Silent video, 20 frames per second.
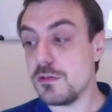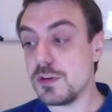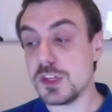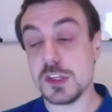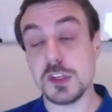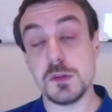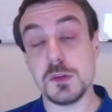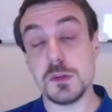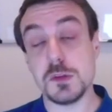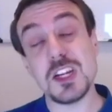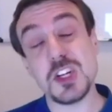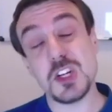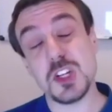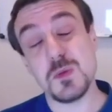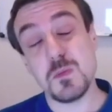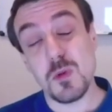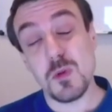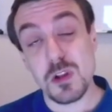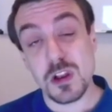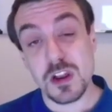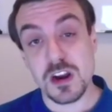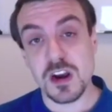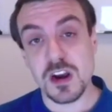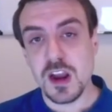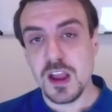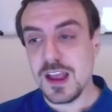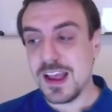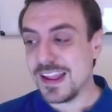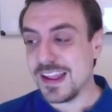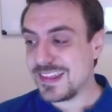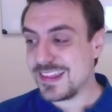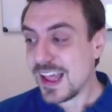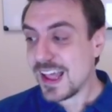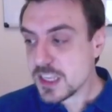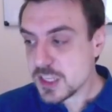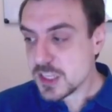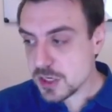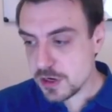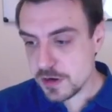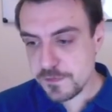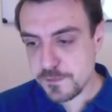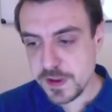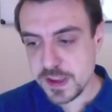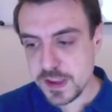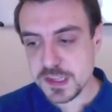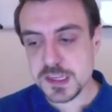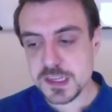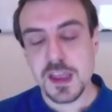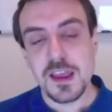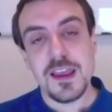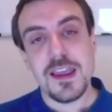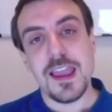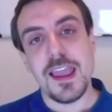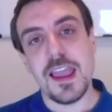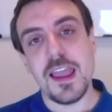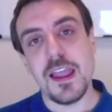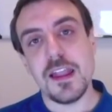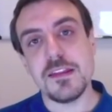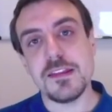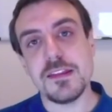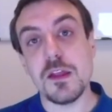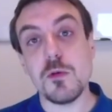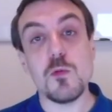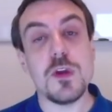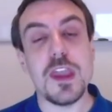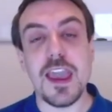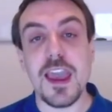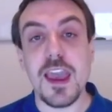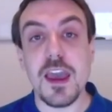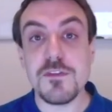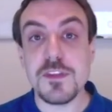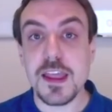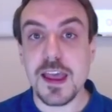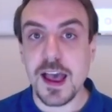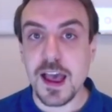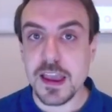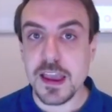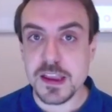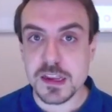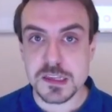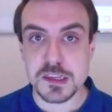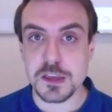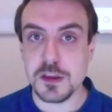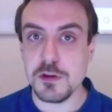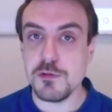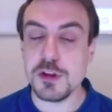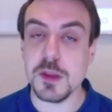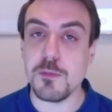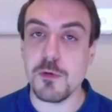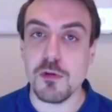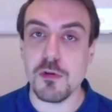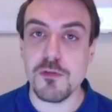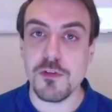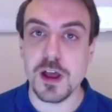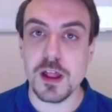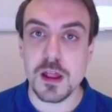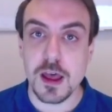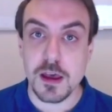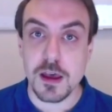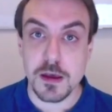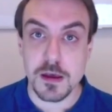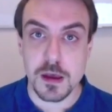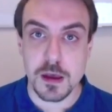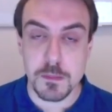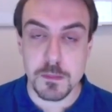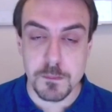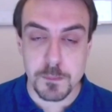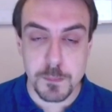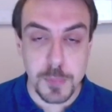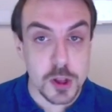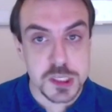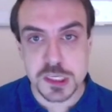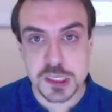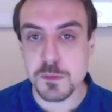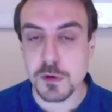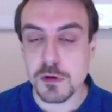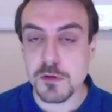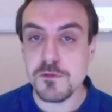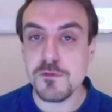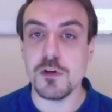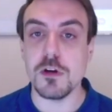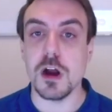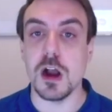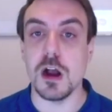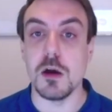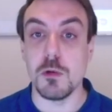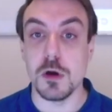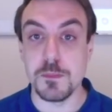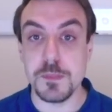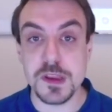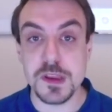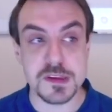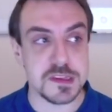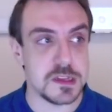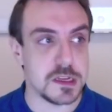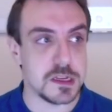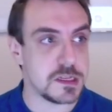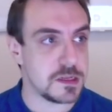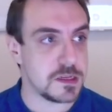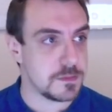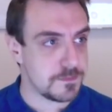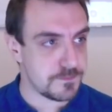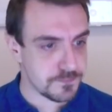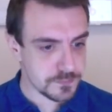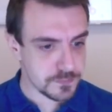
there is as much smaller attack surface and that we have the highest security profile possible for our business.